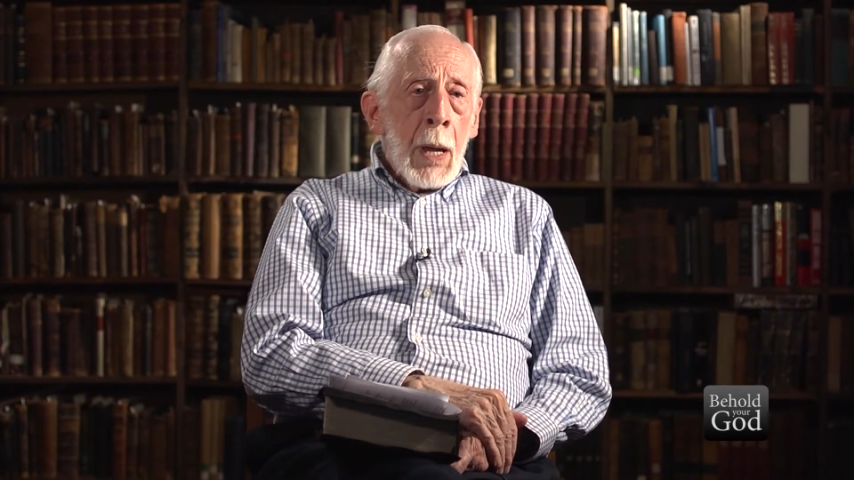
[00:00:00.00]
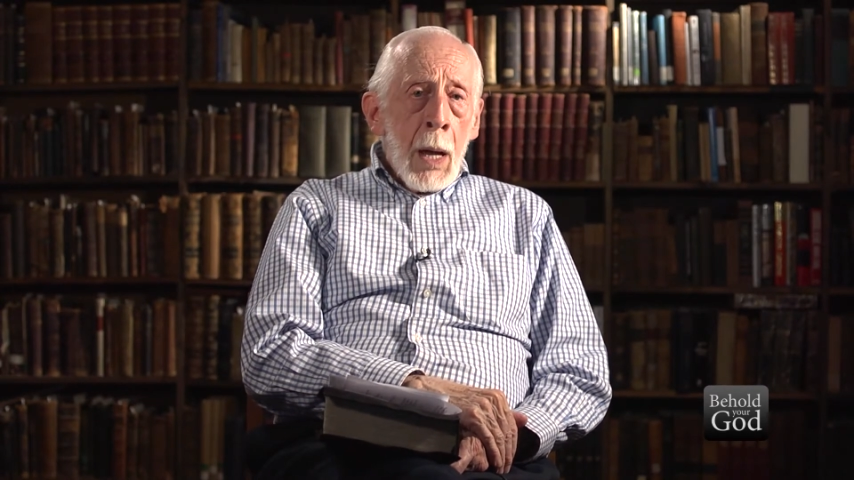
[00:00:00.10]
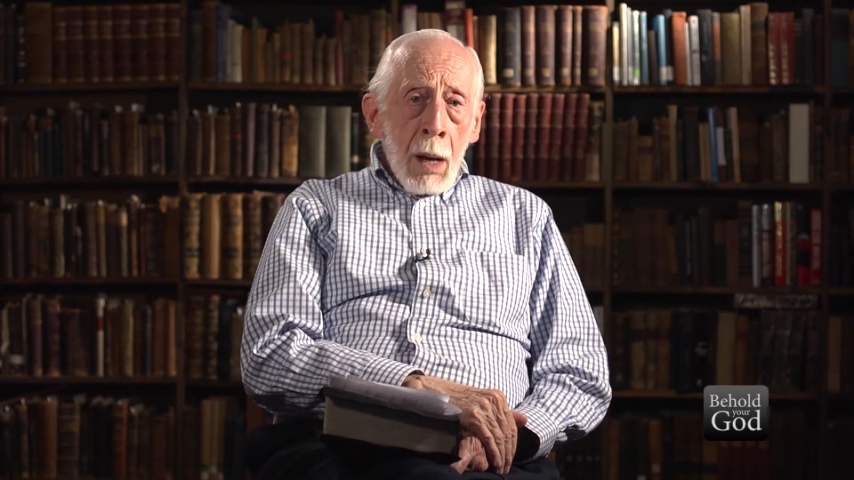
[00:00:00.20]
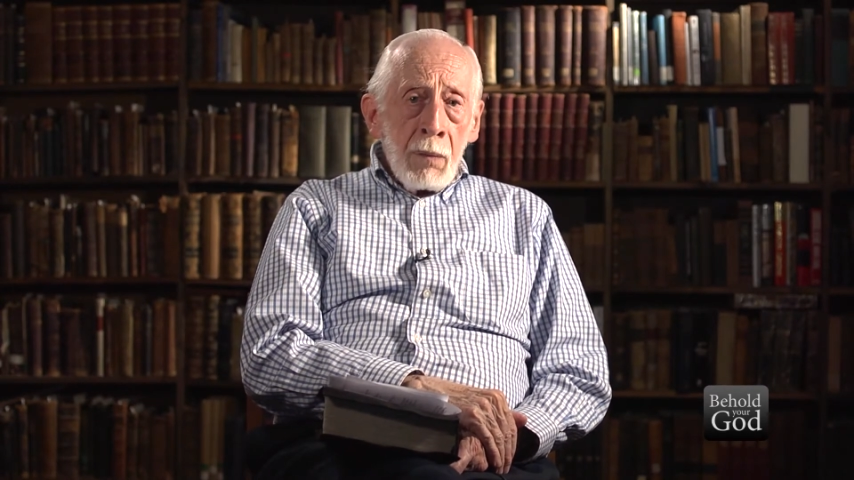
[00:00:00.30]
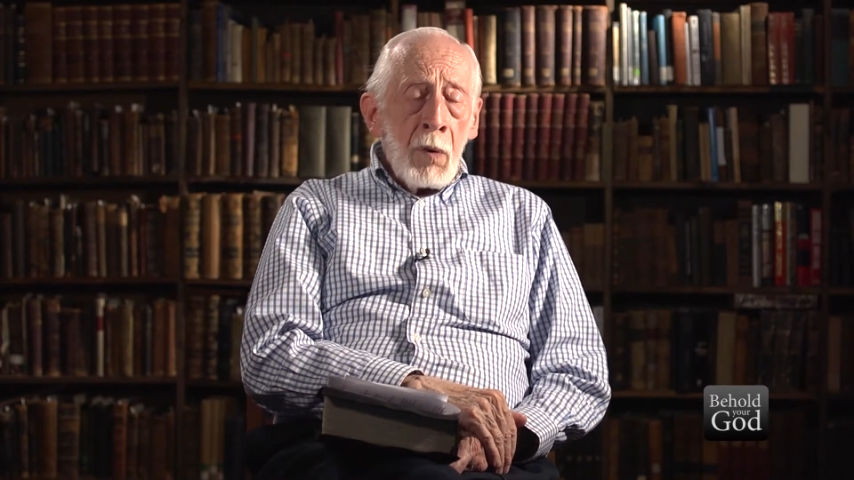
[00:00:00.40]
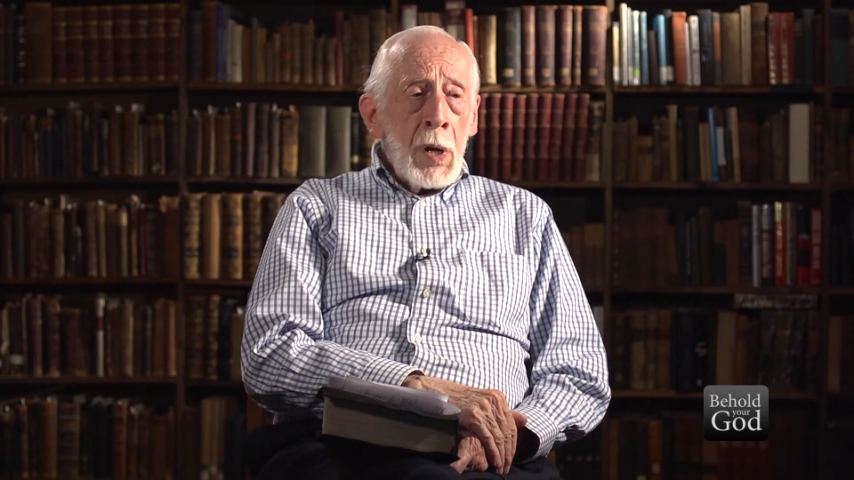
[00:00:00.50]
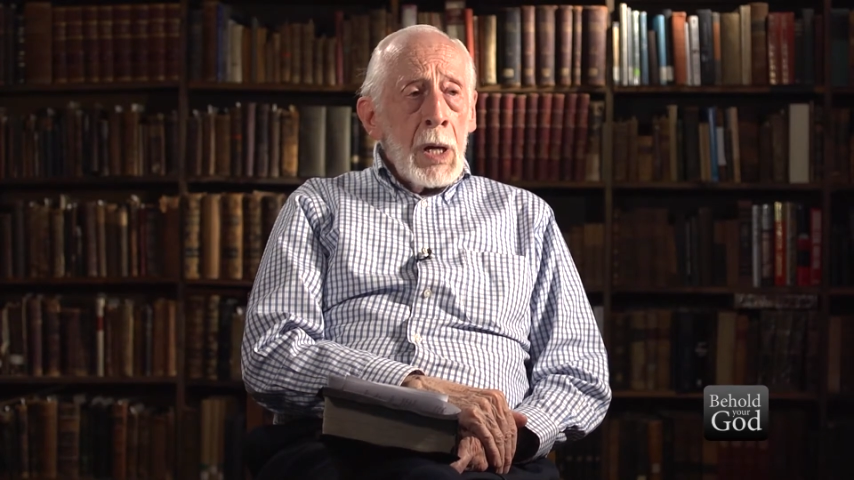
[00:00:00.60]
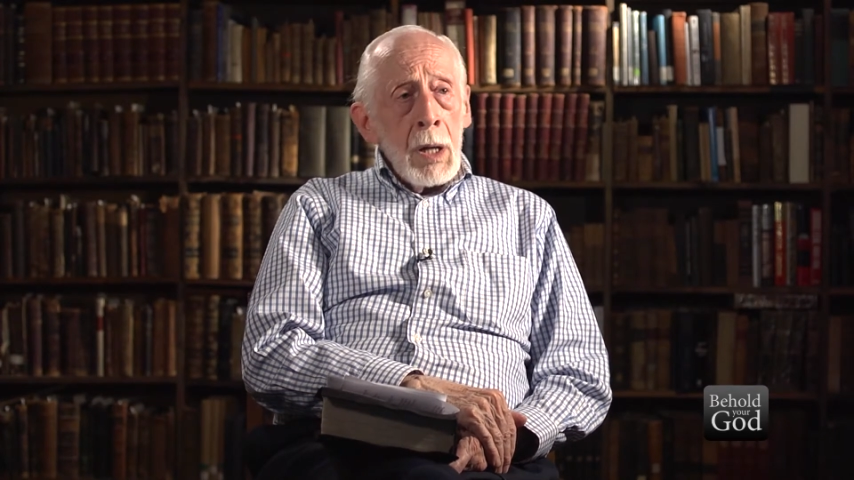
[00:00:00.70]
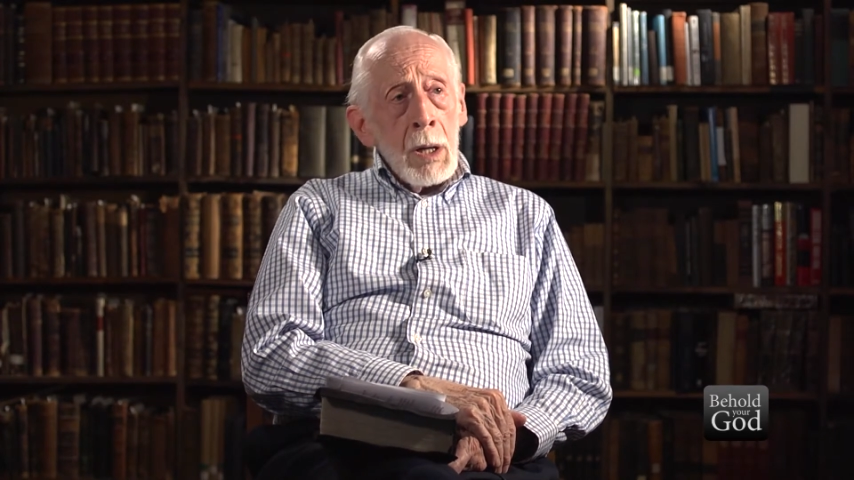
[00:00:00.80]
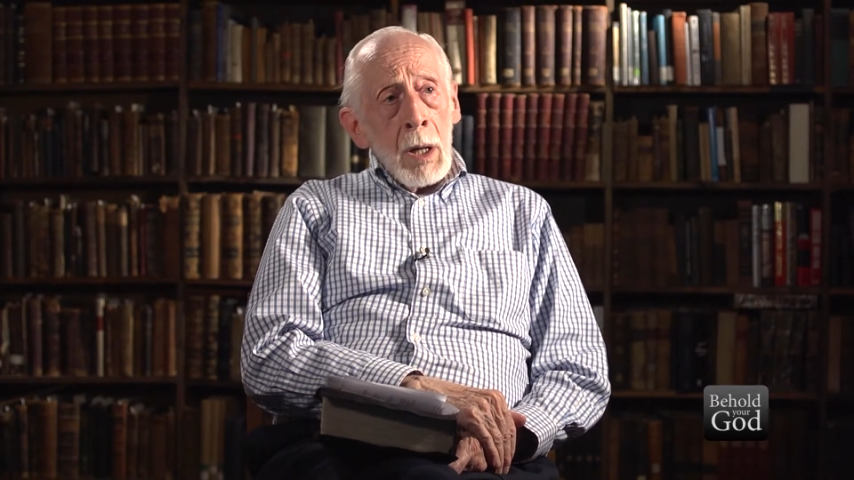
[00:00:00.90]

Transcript: every